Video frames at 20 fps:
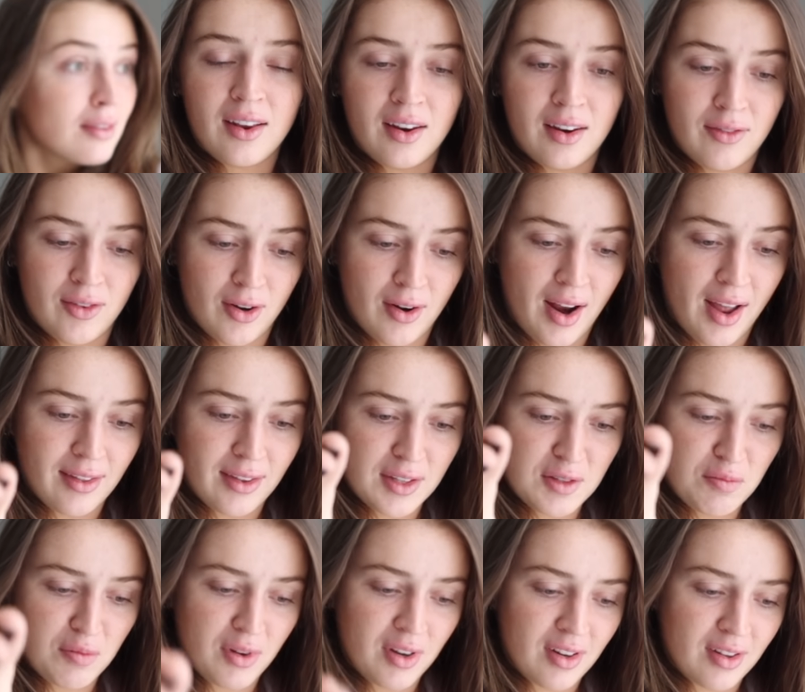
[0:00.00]
And if you're at
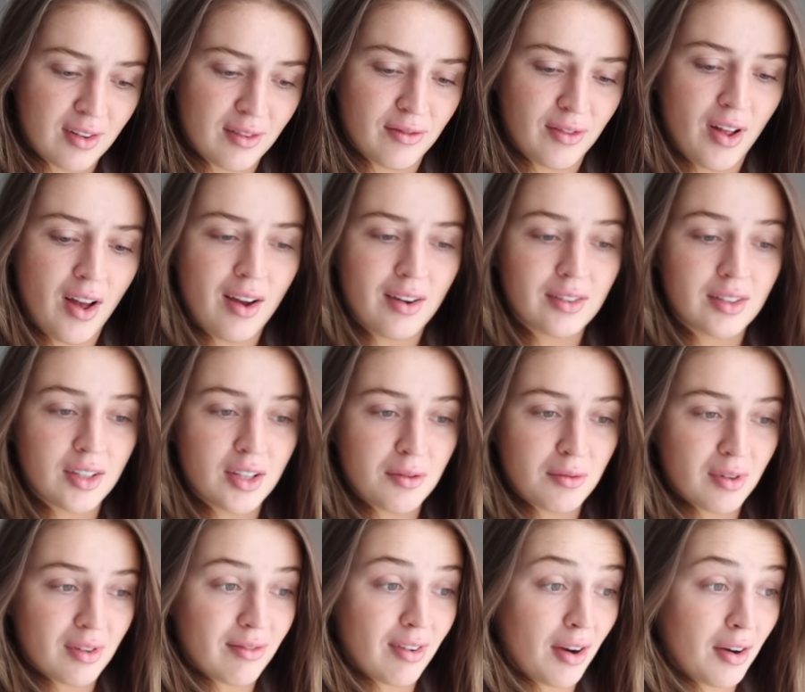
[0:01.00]
this point in the vlog, then you
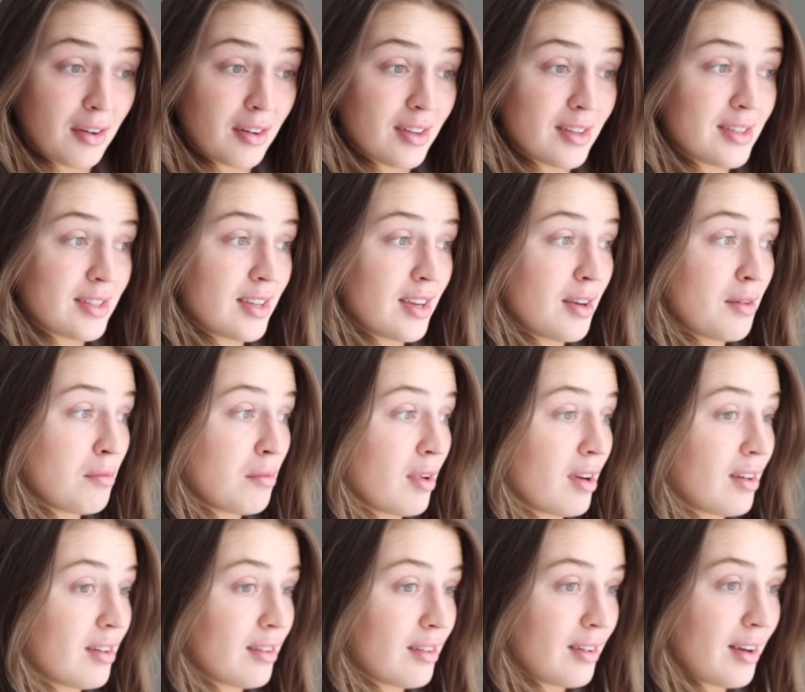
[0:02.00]
would have already seen
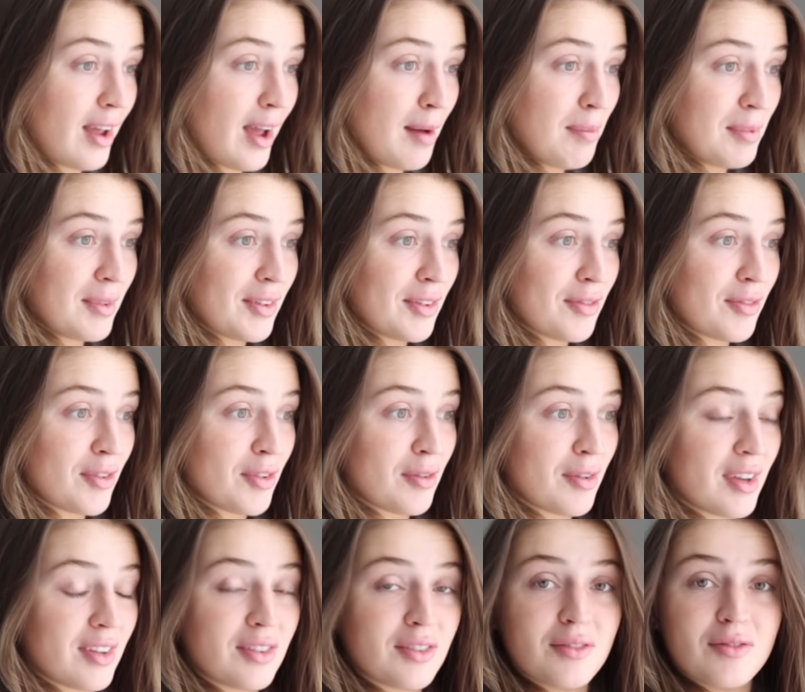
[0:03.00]
what happens for the
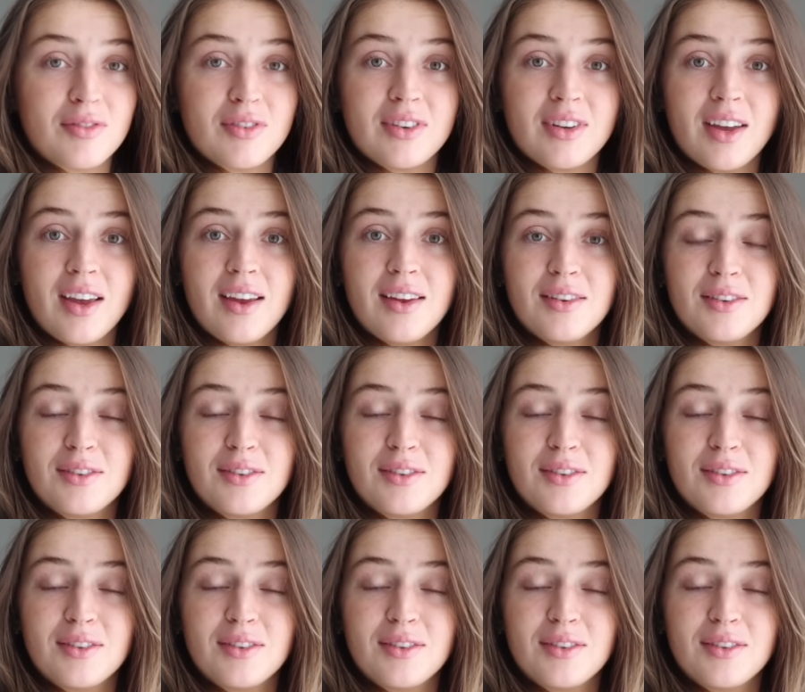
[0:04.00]
rest of the day.